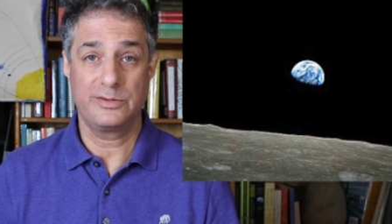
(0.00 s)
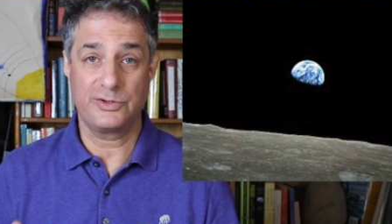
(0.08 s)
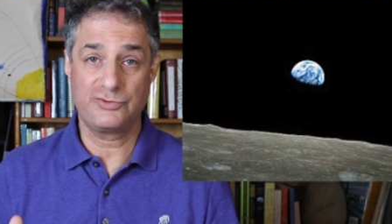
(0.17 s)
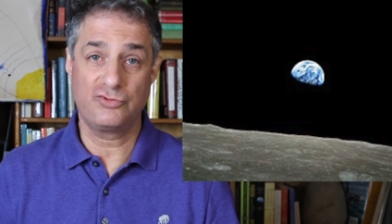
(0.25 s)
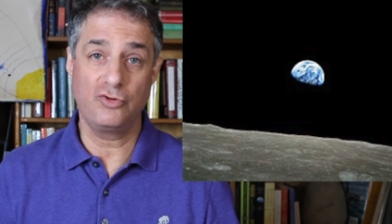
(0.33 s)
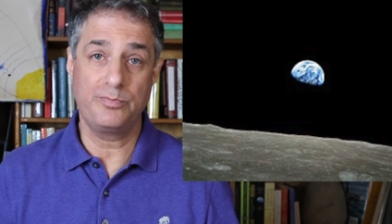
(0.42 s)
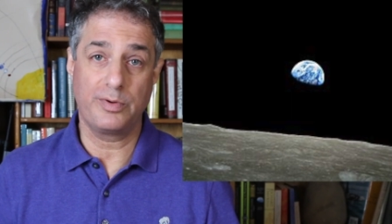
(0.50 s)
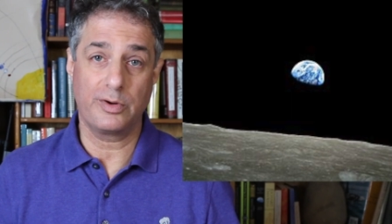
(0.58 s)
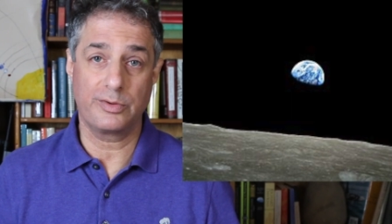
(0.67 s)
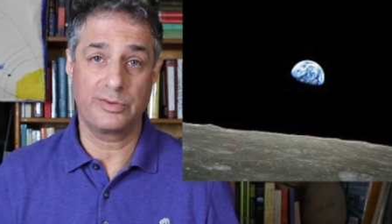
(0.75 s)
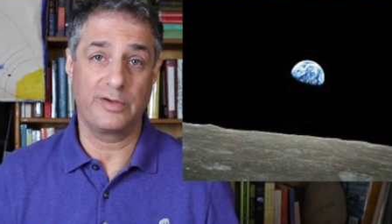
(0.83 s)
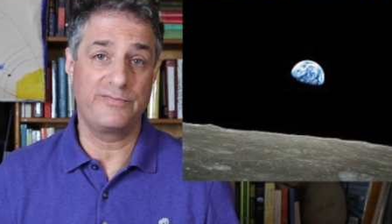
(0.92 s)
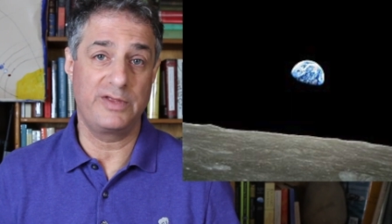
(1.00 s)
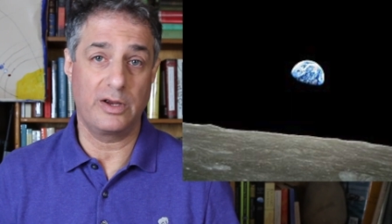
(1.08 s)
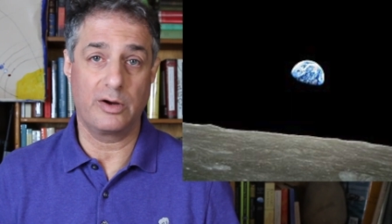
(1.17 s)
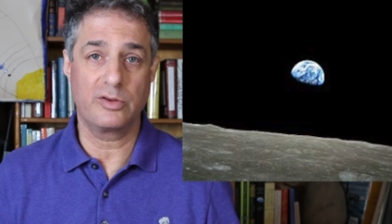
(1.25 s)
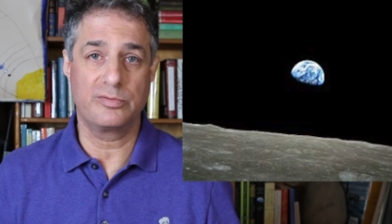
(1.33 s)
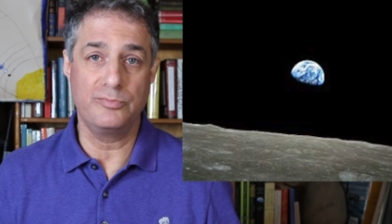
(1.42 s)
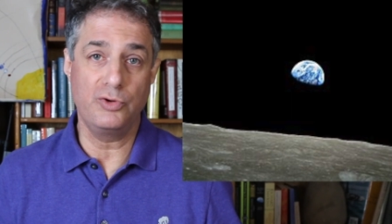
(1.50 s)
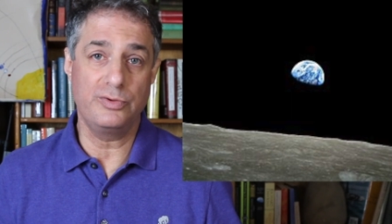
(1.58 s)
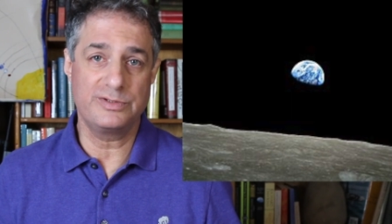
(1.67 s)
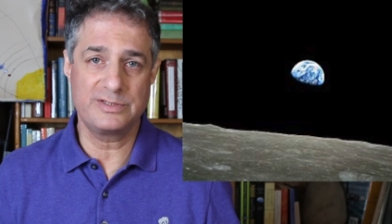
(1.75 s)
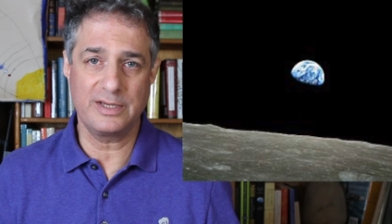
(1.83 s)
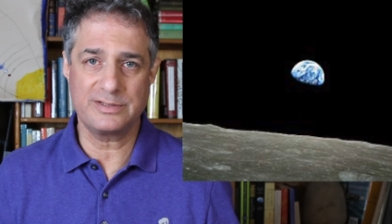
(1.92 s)
the true birth of the
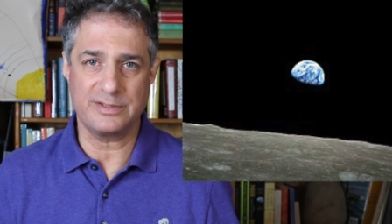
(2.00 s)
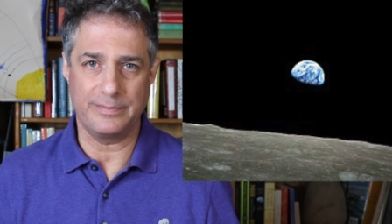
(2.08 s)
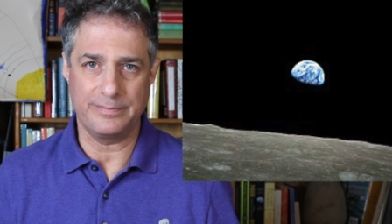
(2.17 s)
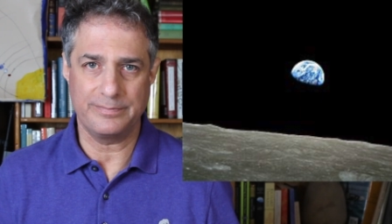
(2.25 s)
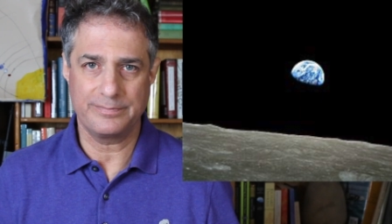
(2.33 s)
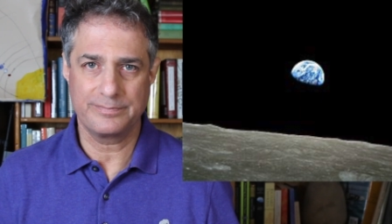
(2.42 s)
Earth-Moon system.